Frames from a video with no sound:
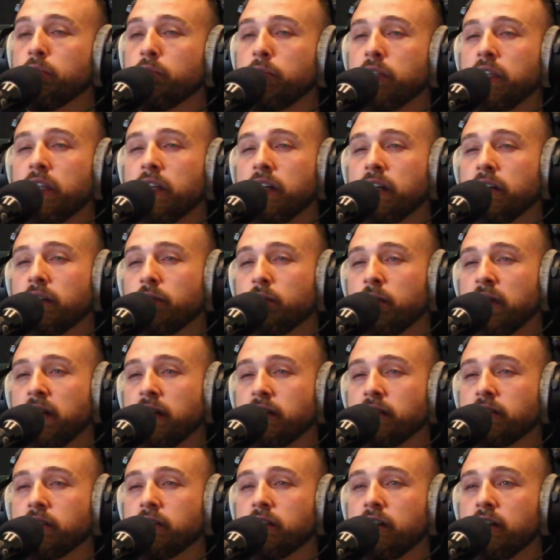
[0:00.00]
But then when
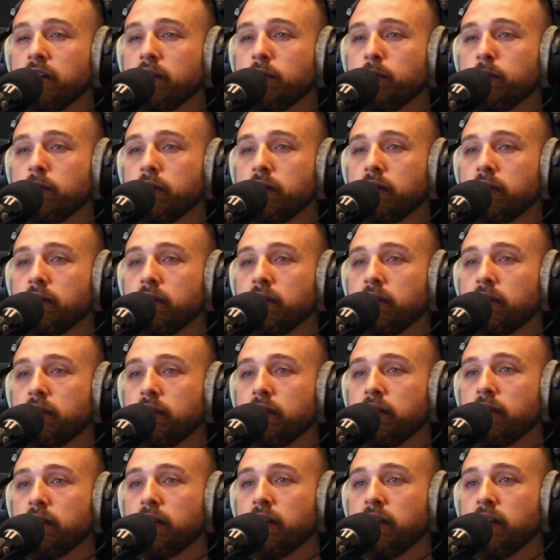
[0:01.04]
I stopped
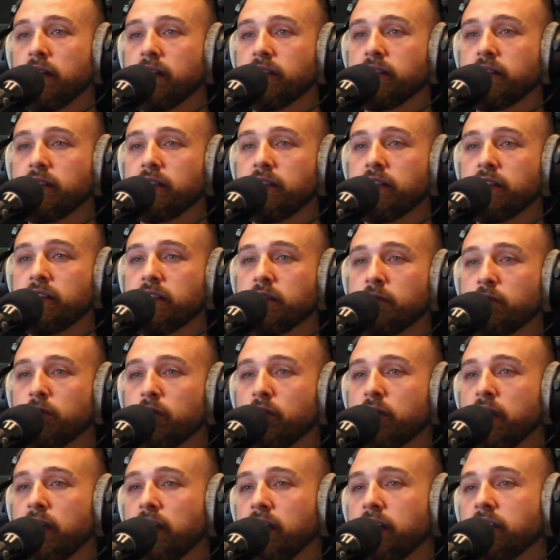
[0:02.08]
and I did some
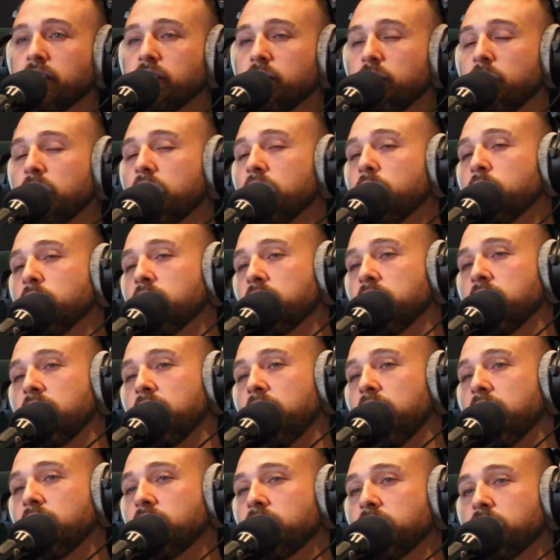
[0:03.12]
looking into it, it was an
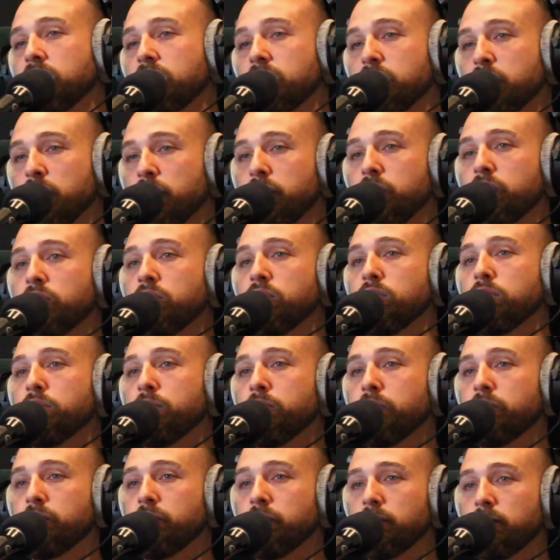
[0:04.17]

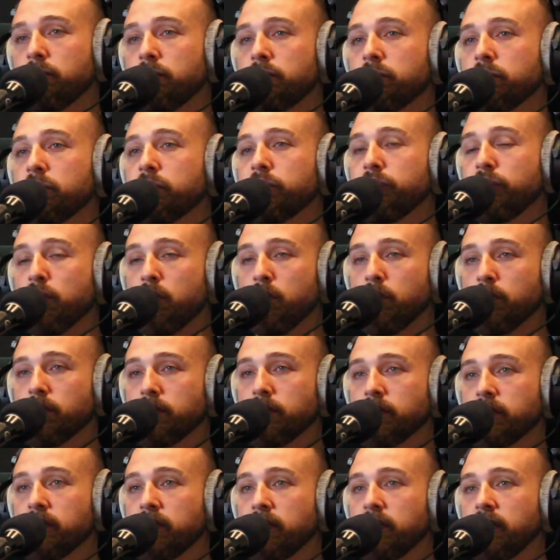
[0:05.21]
external
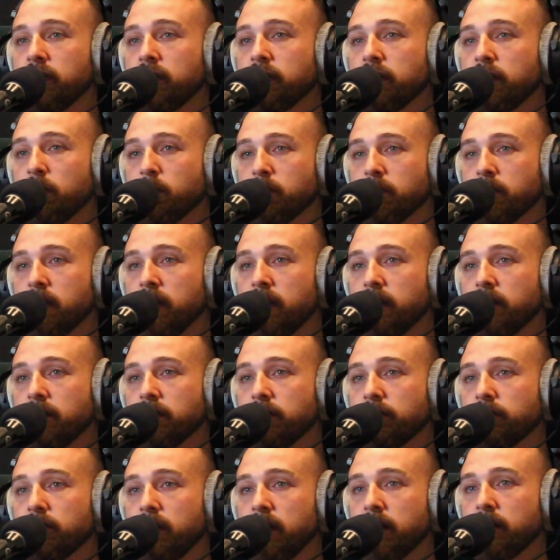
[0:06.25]
force that was kind
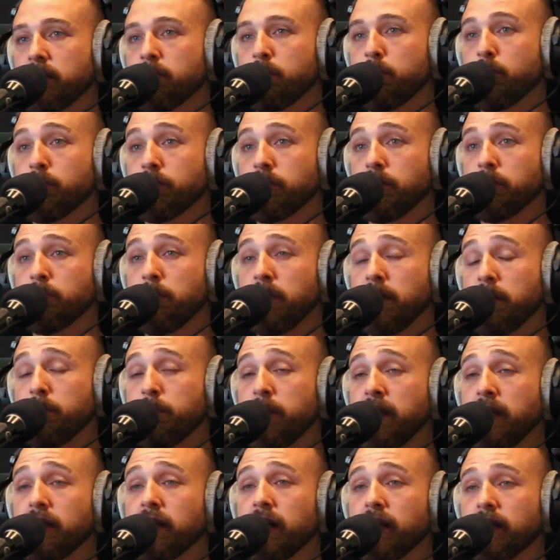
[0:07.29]
of like pushing me to
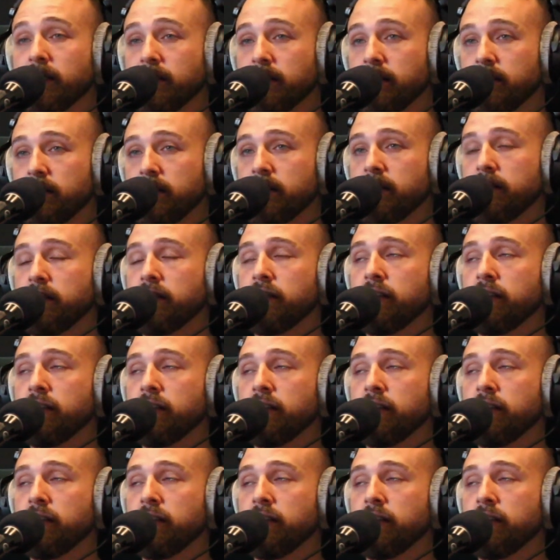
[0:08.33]
be like that.